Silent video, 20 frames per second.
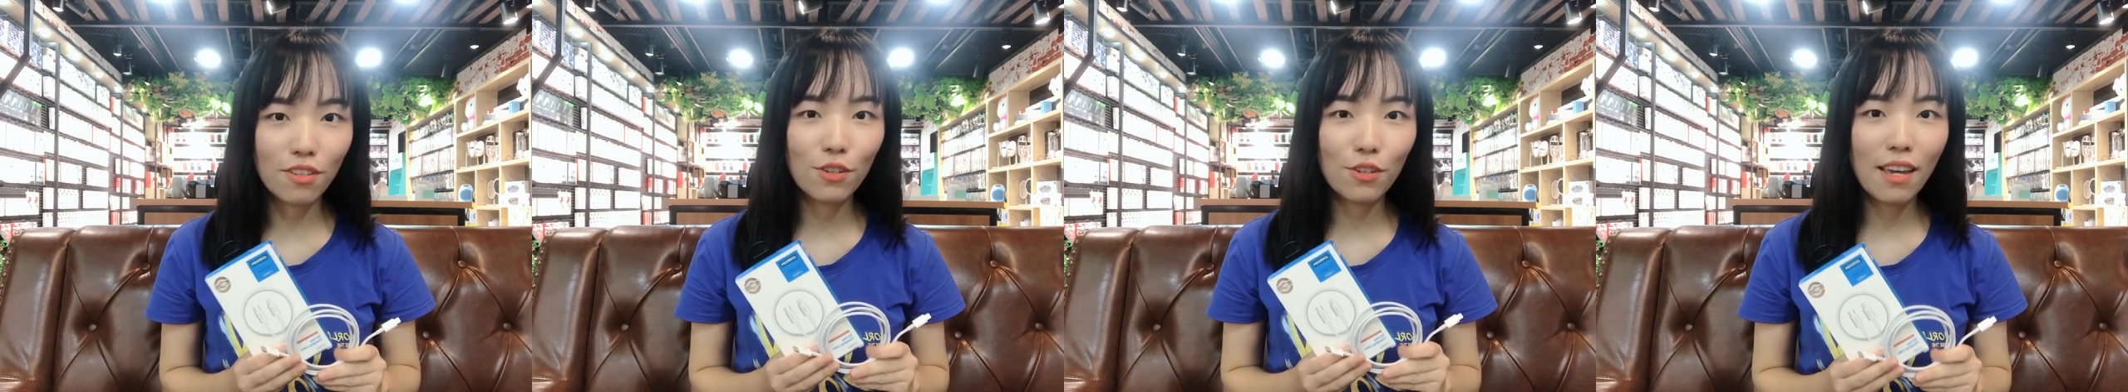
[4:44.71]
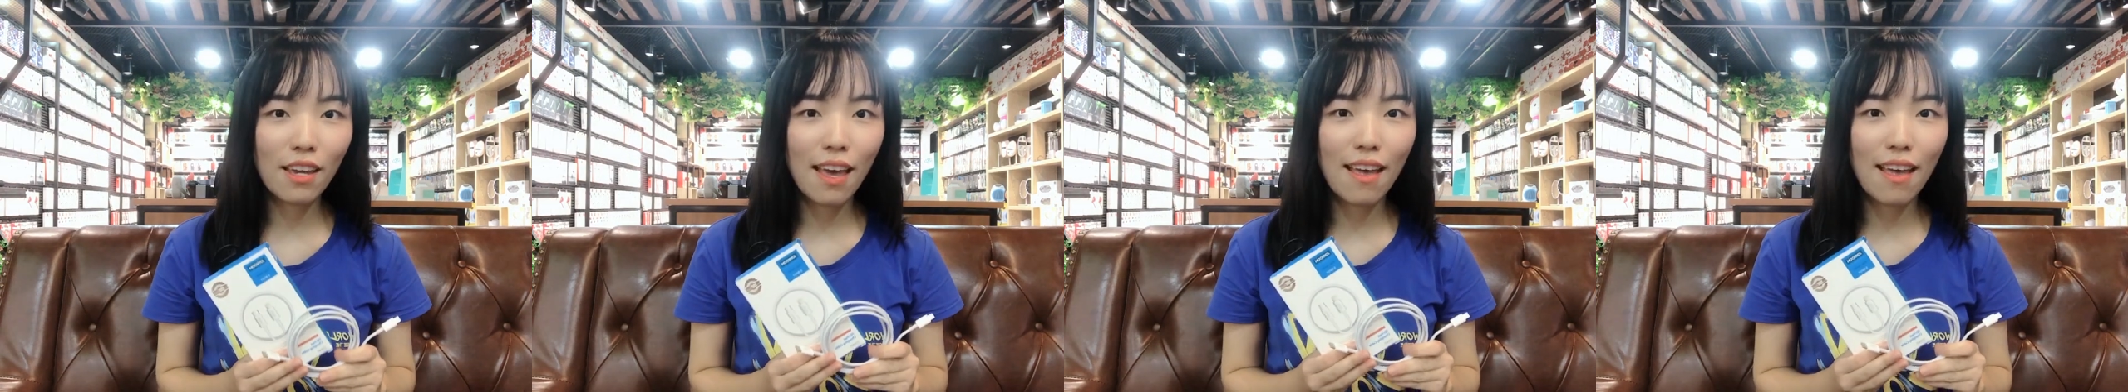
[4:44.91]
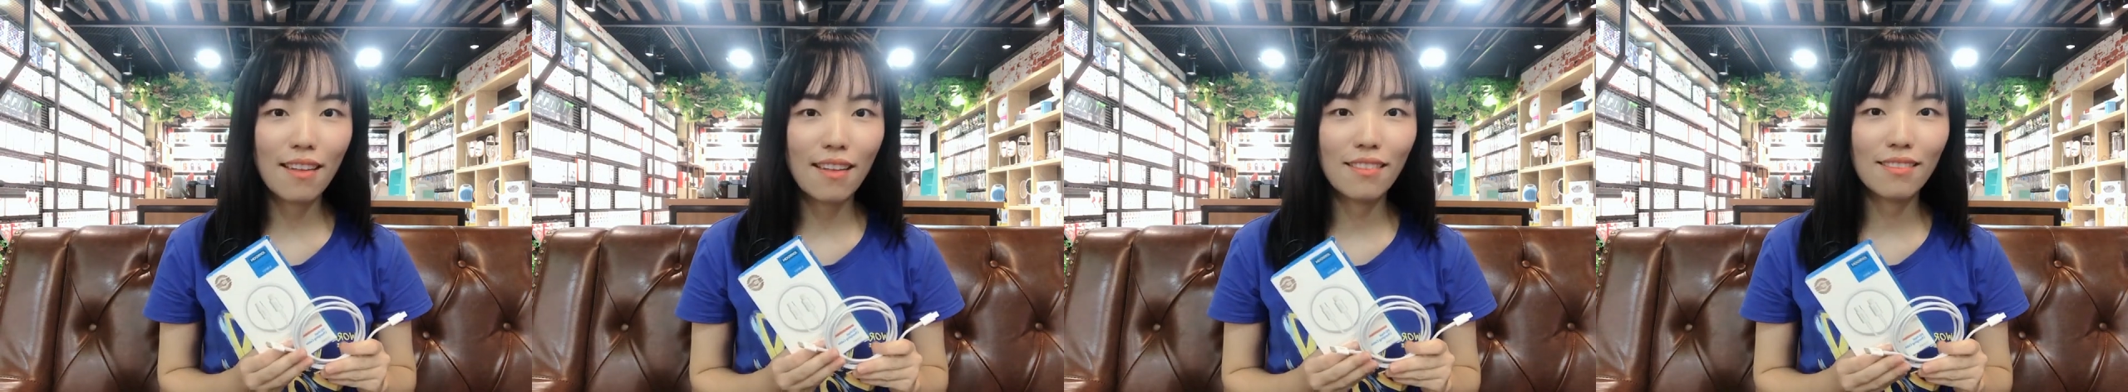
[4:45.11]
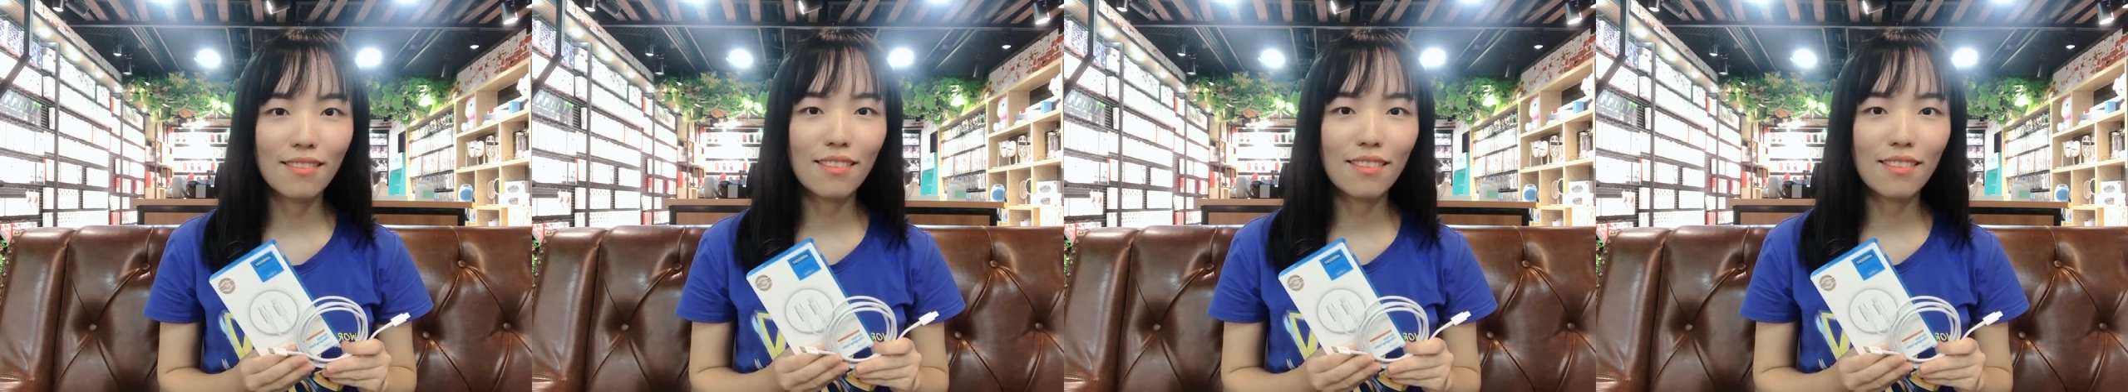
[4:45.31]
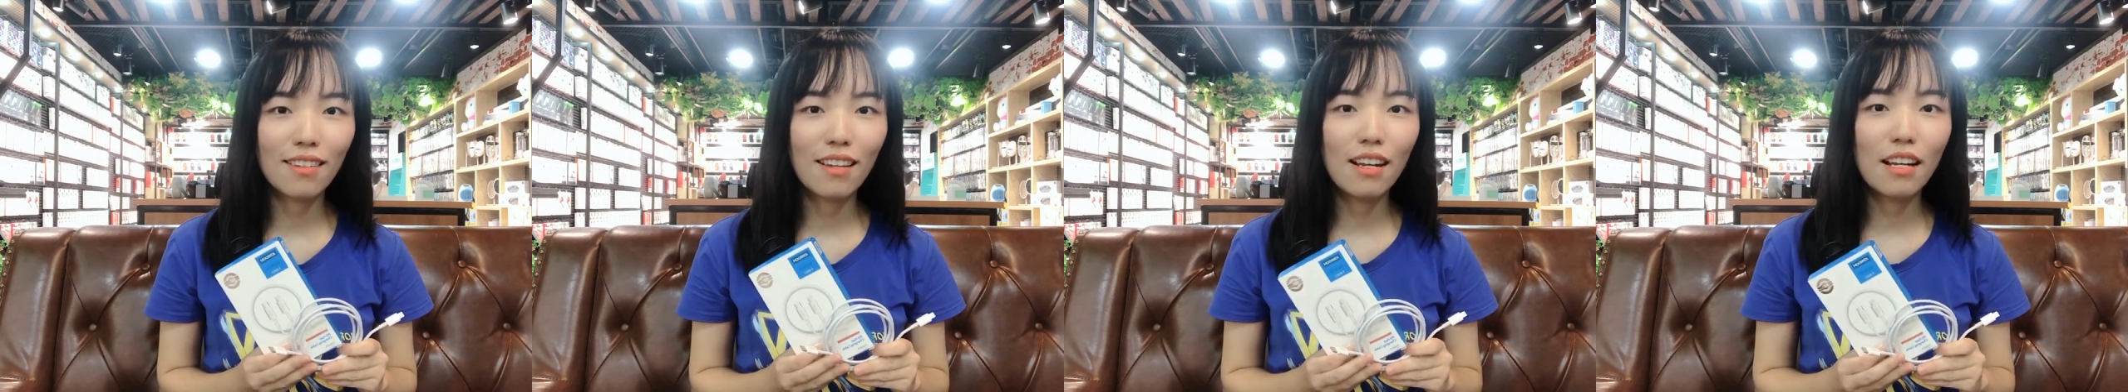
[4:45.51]
you can
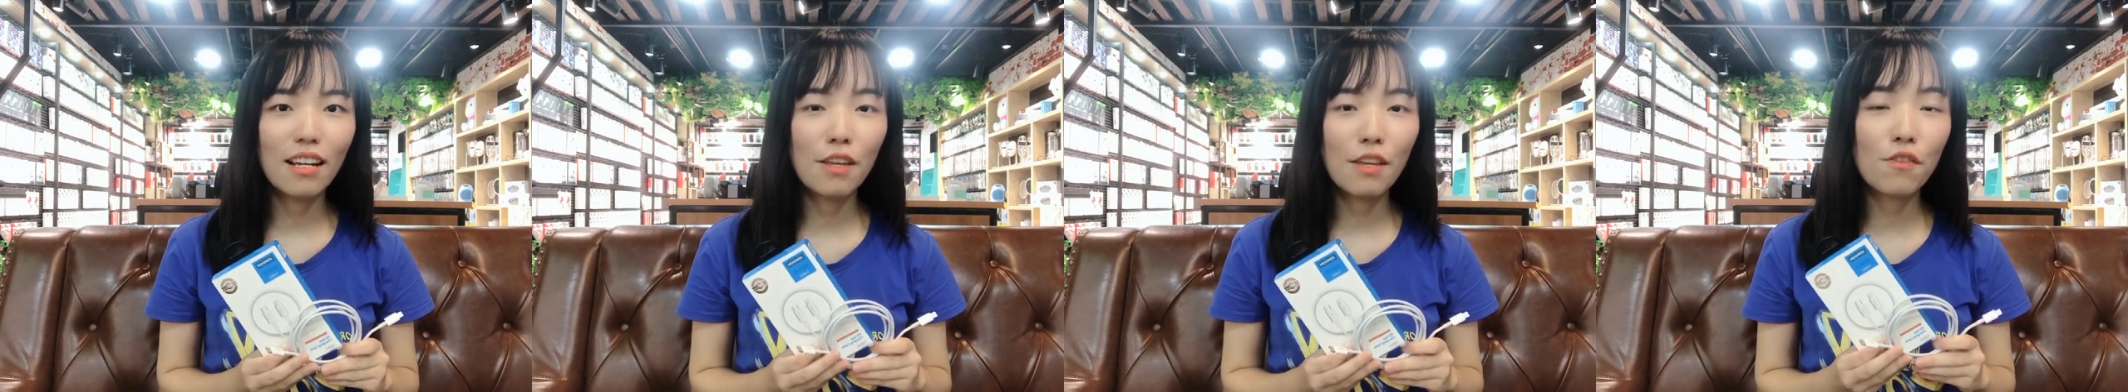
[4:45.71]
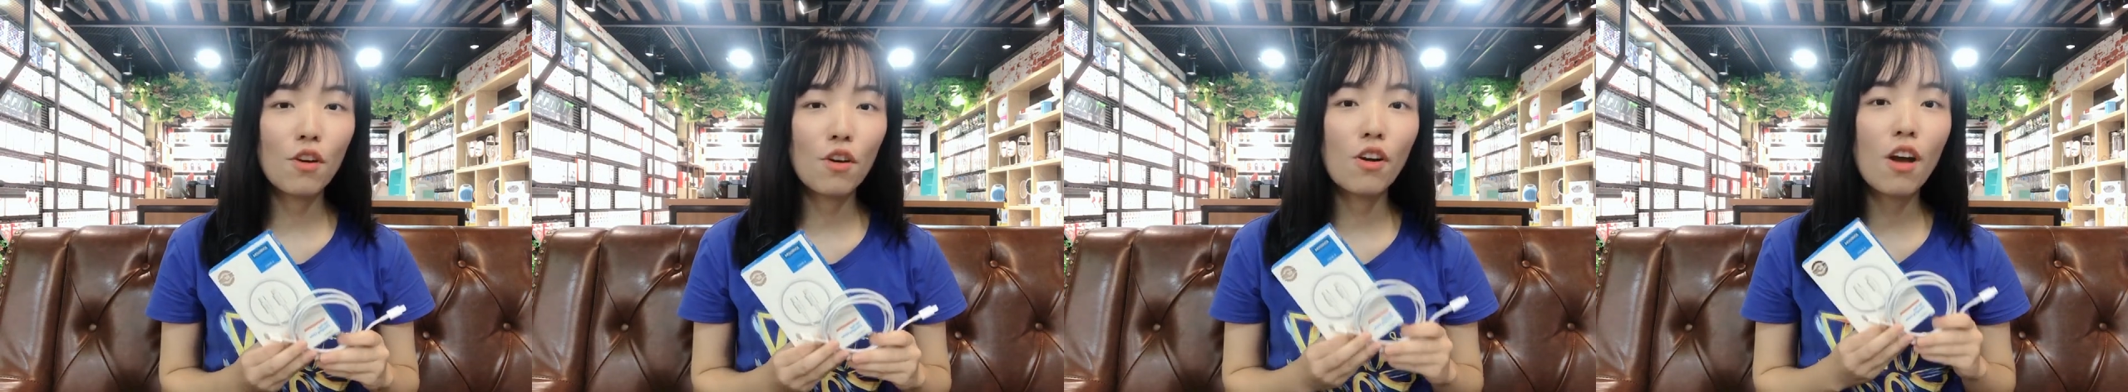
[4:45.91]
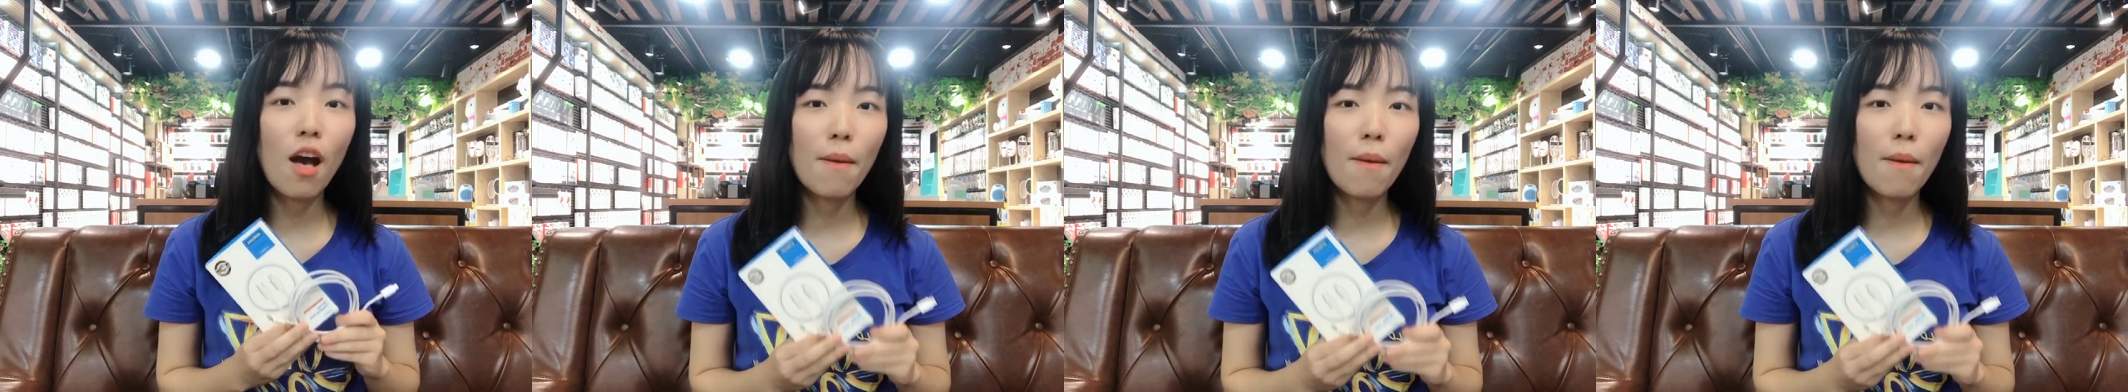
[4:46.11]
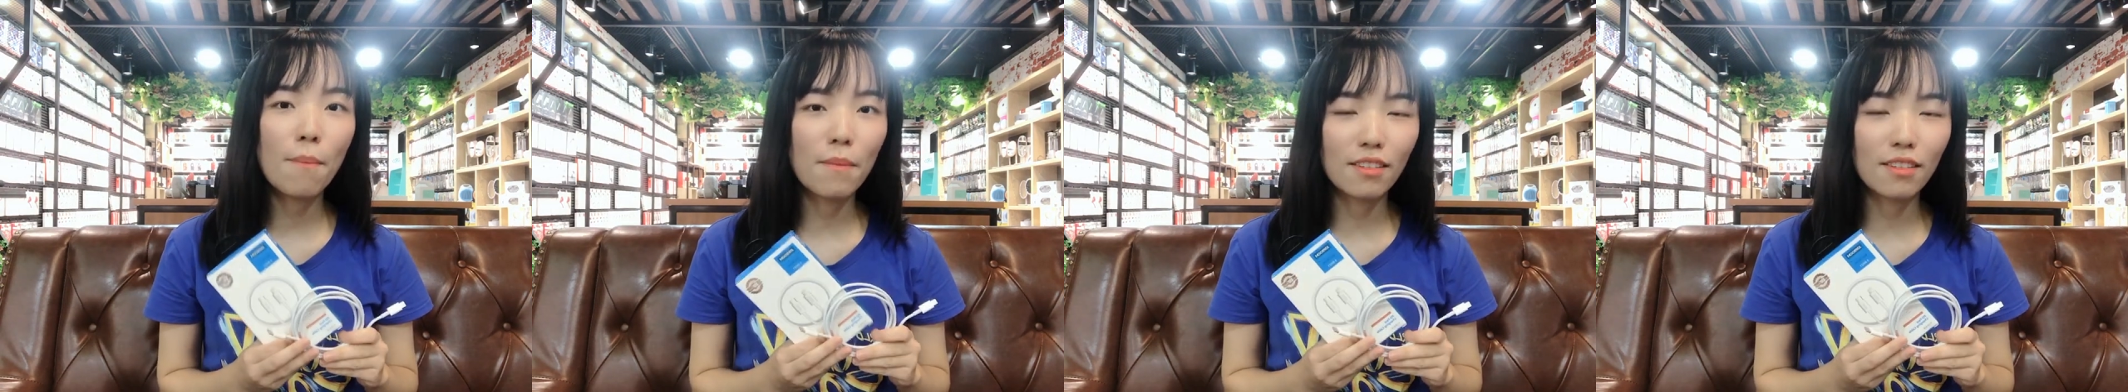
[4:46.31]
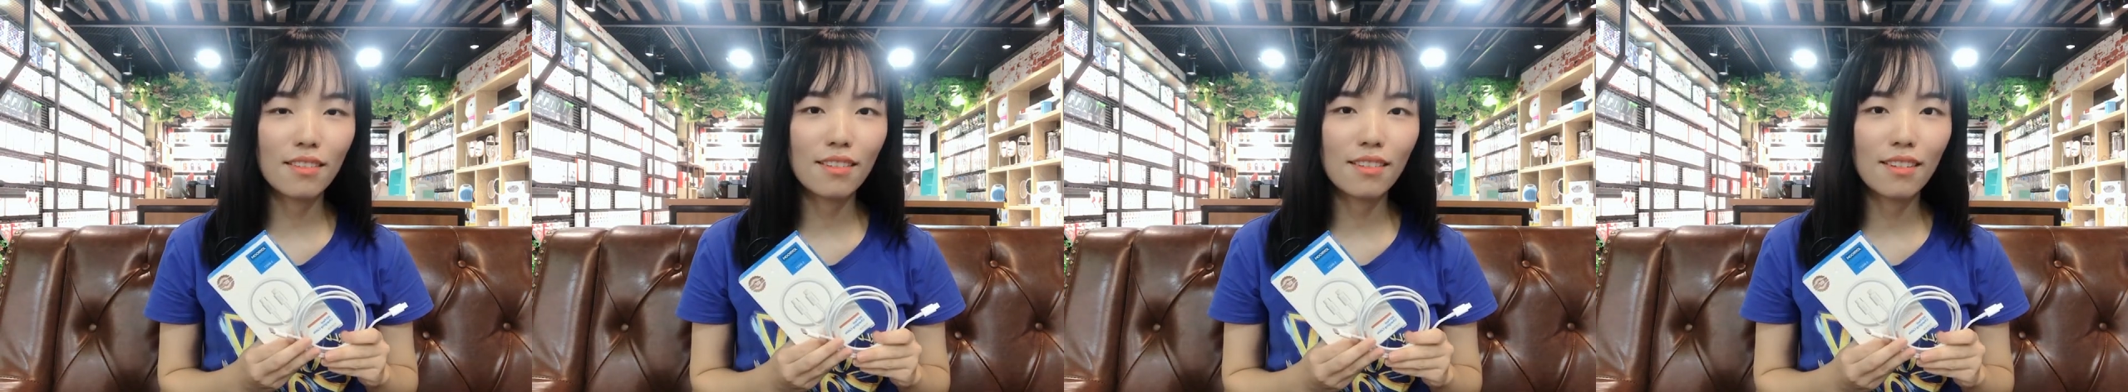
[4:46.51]
leave your
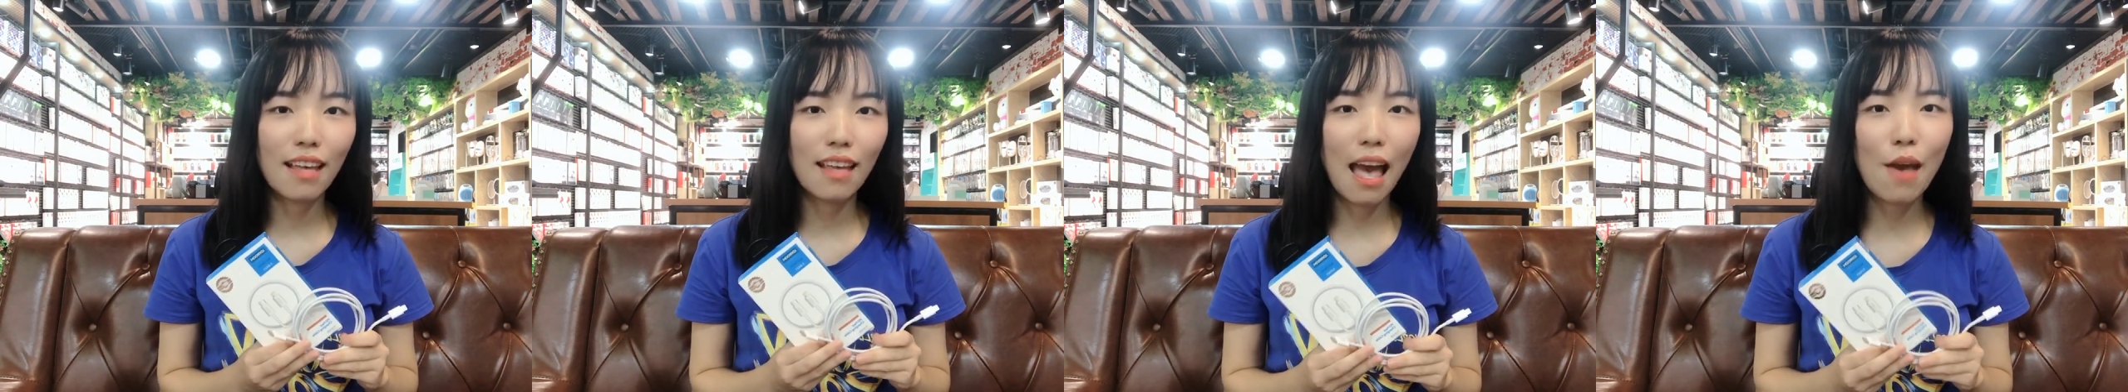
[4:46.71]
comment.